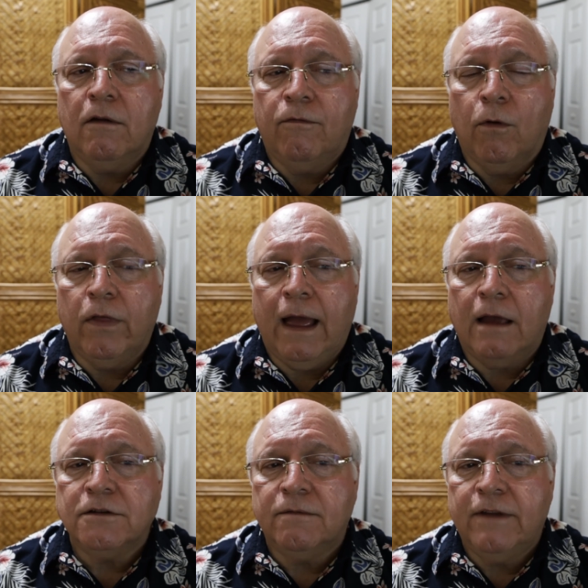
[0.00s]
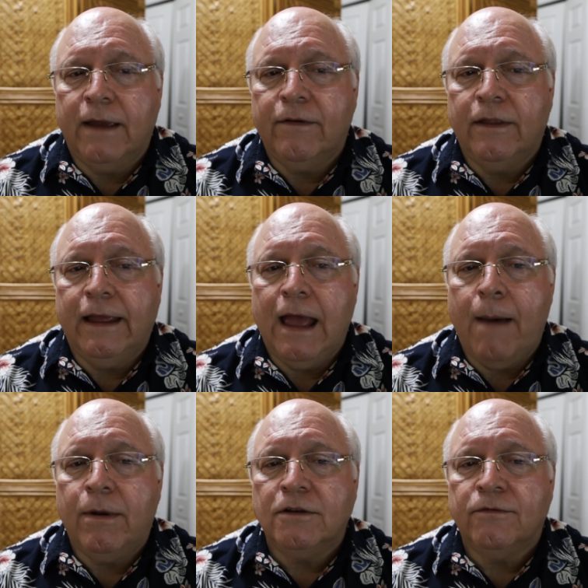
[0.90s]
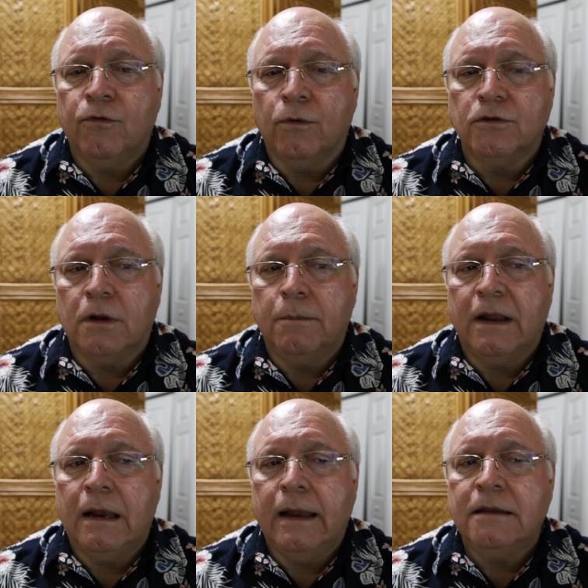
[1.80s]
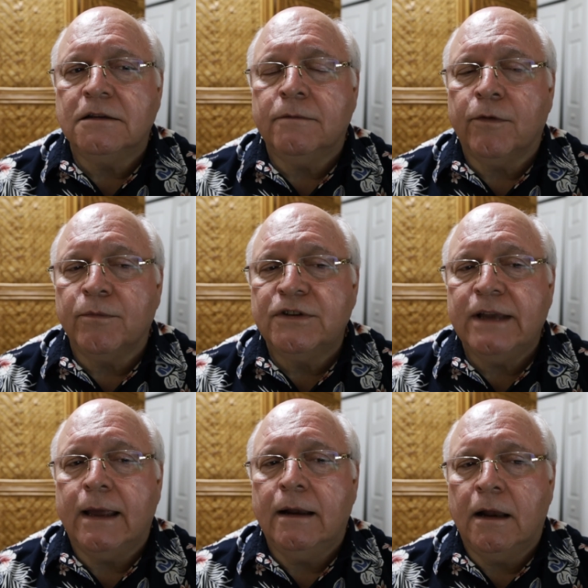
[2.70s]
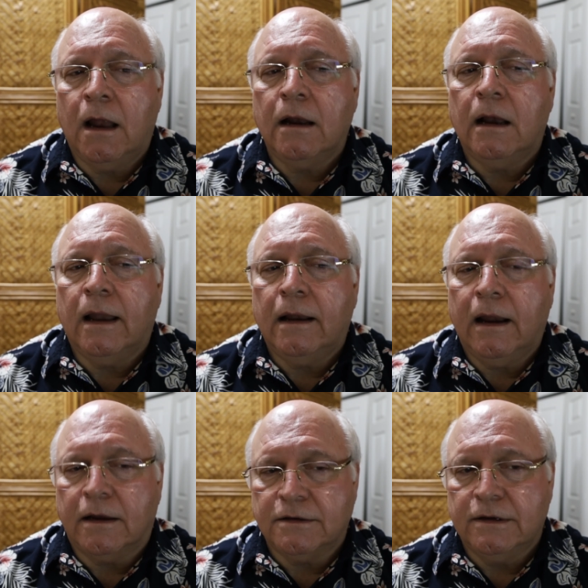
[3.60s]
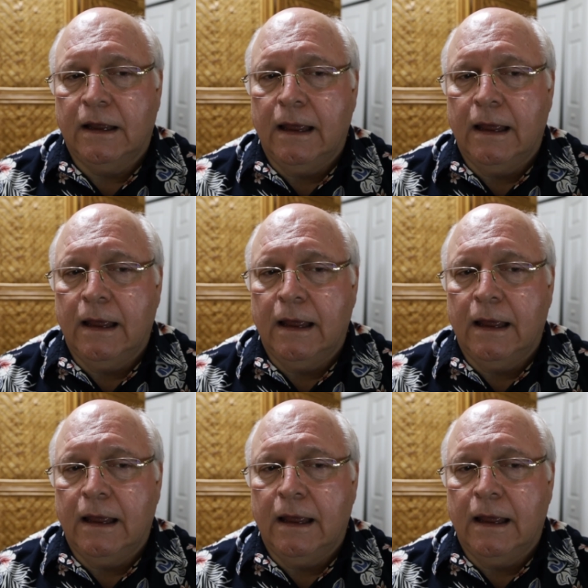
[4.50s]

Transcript: for the house of David and the inhabitants of Jerusalem to cleanse them from sin and uncleanliness.